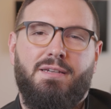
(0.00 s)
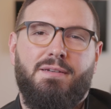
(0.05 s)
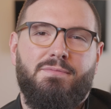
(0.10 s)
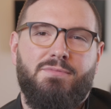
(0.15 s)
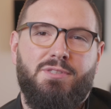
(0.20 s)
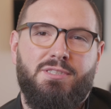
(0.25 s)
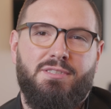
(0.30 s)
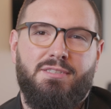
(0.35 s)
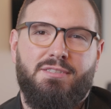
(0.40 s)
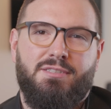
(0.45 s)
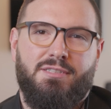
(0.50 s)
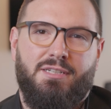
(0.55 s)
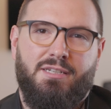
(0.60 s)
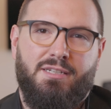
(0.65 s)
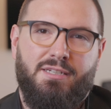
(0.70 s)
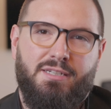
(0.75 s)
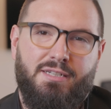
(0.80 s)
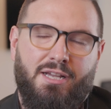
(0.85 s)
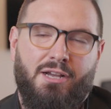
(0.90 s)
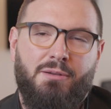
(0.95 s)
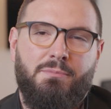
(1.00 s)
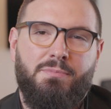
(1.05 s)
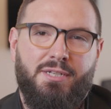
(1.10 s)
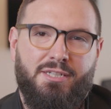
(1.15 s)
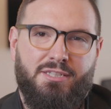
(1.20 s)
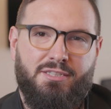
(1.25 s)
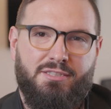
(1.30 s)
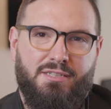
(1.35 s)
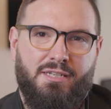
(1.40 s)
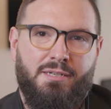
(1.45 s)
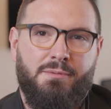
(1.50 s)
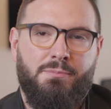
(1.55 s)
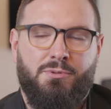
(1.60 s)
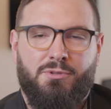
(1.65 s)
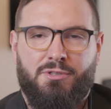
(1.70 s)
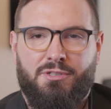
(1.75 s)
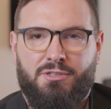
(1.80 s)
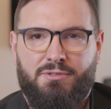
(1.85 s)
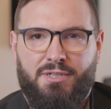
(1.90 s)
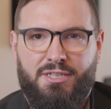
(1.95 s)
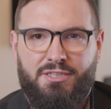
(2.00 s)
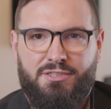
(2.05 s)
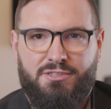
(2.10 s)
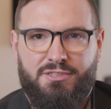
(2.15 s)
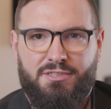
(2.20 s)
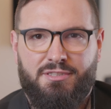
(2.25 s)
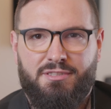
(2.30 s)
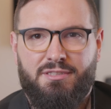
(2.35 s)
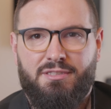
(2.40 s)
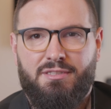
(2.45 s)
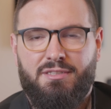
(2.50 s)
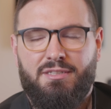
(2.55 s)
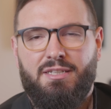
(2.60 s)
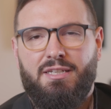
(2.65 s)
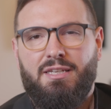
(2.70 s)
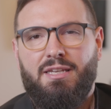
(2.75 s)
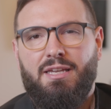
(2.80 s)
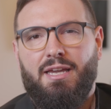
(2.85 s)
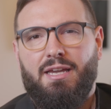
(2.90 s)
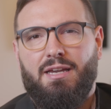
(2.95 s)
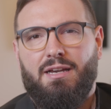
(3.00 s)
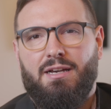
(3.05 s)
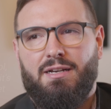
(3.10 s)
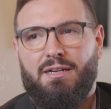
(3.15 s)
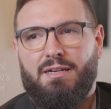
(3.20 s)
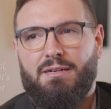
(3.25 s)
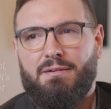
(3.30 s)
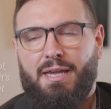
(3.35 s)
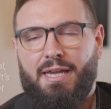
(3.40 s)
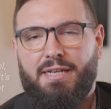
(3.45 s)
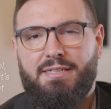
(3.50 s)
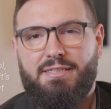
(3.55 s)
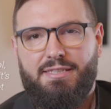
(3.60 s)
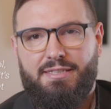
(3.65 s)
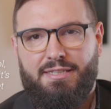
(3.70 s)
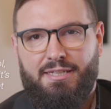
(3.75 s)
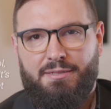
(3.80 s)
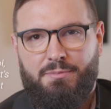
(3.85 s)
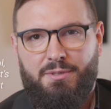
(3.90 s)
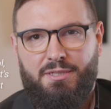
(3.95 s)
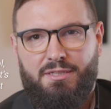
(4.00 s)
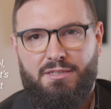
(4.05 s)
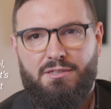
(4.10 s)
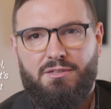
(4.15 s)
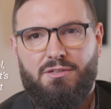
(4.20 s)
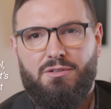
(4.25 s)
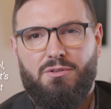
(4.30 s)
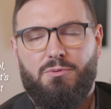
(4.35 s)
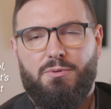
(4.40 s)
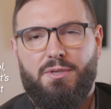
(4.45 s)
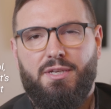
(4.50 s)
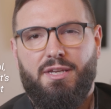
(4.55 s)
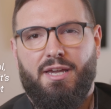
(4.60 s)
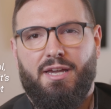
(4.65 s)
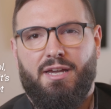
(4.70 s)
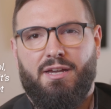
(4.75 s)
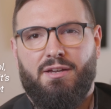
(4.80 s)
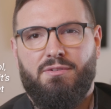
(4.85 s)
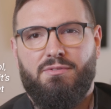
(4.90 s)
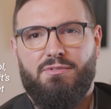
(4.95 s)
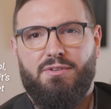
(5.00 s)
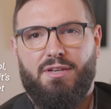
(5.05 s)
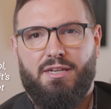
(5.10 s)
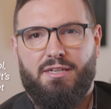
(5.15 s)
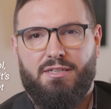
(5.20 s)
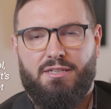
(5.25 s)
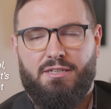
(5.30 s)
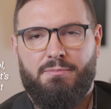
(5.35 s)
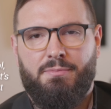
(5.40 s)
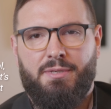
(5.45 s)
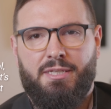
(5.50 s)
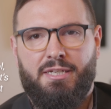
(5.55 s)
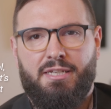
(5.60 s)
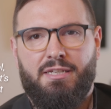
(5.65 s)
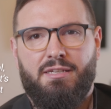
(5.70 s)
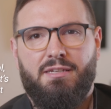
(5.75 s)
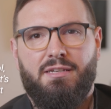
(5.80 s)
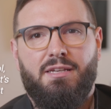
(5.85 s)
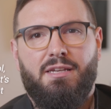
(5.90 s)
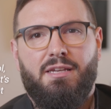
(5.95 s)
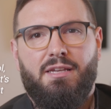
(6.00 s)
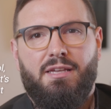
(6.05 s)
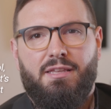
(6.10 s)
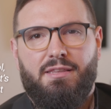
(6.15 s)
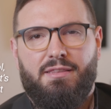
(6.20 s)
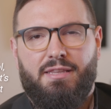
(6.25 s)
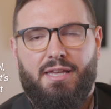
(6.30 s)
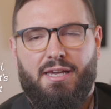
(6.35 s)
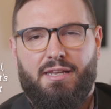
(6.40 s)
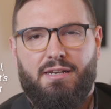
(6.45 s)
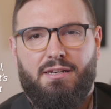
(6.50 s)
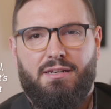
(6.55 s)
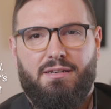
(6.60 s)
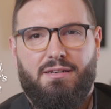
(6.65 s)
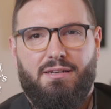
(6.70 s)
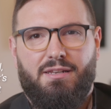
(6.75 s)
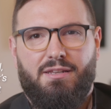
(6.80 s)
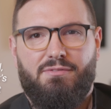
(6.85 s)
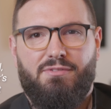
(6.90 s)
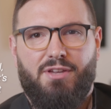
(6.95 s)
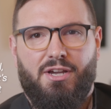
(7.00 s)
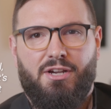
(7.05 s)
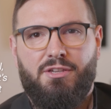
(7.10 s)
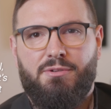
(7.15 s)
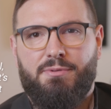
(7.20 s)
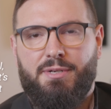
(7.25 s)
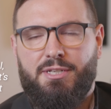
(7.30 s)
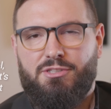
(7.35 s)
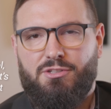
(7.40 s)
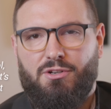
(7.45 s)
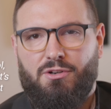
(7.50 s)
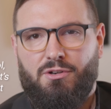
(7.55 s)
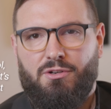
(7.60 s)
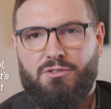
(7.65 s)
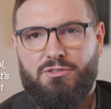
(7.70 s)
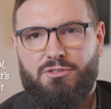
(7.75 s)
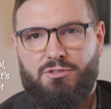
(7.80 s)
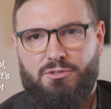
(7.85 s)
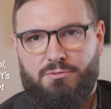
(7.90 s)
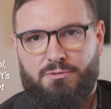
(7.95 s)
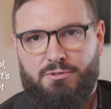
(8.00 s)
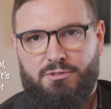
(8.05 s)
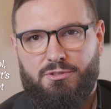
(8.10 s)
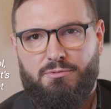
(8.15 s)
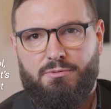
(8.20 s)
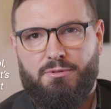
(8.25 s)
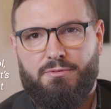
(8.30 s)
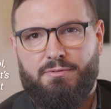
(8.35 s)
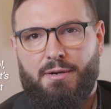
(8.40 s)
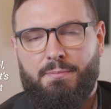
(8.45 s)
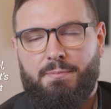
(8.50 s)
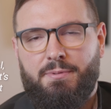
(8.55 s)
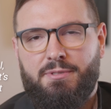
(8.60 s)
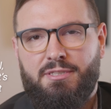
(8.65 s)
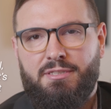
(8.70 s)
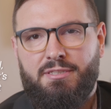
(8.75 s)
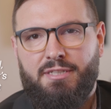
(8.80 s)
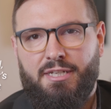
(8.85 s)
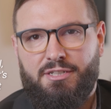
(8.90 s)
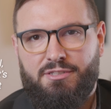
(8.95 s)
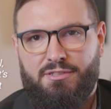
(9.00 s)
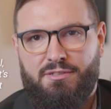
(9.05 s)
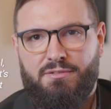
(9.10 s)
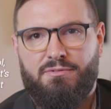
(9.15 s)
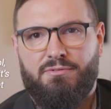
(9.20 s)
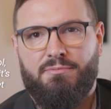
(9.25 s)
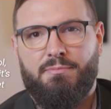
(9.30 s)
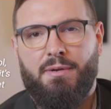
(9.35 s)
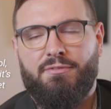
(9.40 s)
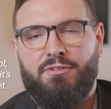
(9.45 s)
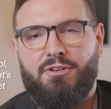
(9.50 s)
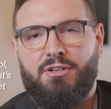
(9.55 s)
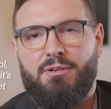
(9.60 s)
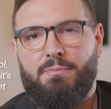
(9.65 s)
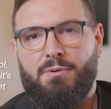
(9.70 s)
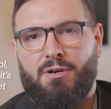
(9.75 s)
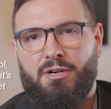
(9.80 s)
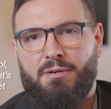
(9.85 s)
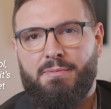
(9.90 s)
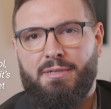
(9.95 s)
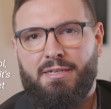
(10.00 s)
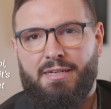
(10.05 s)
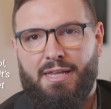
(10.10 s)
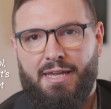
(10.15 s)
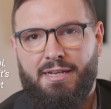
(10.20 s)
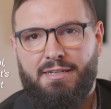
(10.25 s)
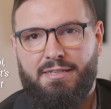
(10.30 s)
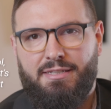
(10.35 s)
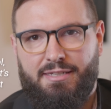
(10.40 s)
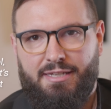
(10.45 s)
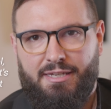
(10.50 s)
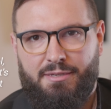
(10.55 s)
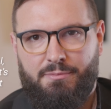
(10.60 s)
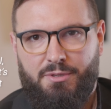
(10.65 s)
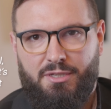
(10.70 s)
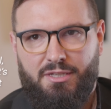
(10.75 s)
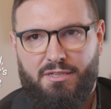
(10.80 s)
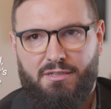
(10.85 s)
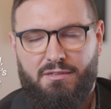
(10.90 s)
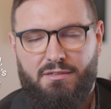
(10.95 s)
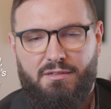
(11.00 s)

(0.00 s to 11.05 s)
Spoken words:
This is a complex and important question. At DKB, we have a committee that evaluates all tools with representation from every department at DKB.